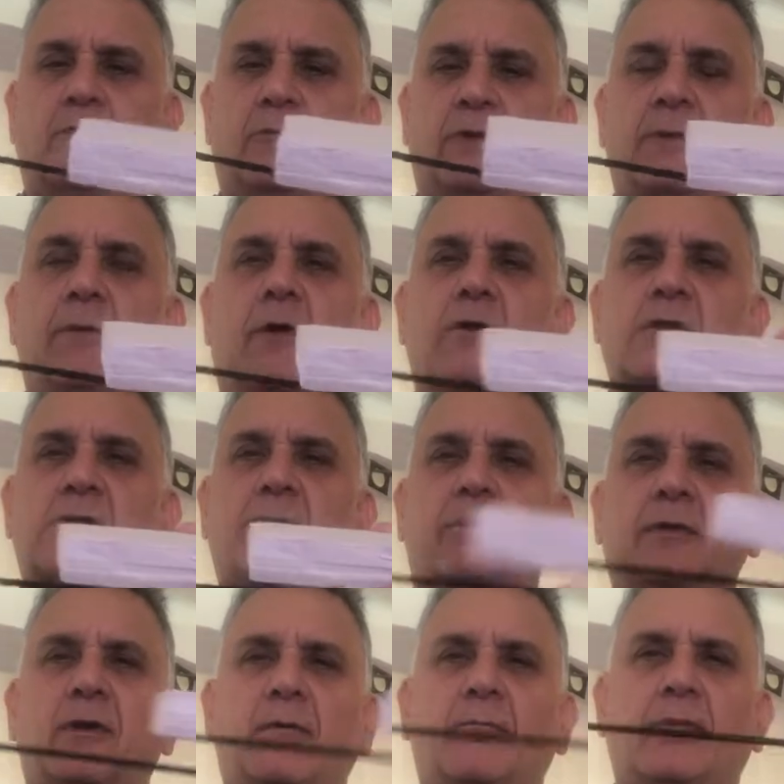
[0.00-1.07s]
rebars
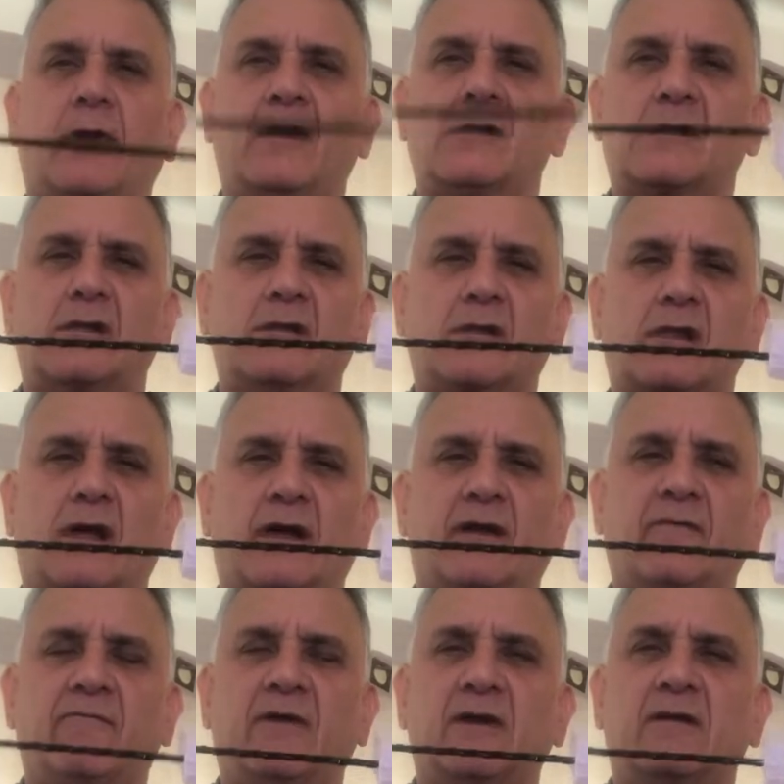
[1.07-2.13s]
placed inside
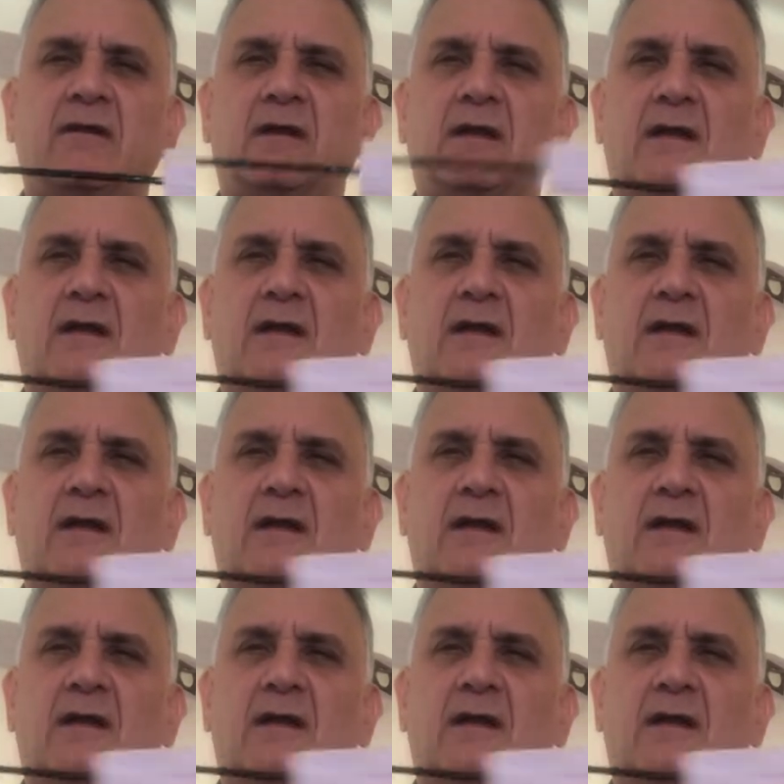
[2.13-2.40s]
of it,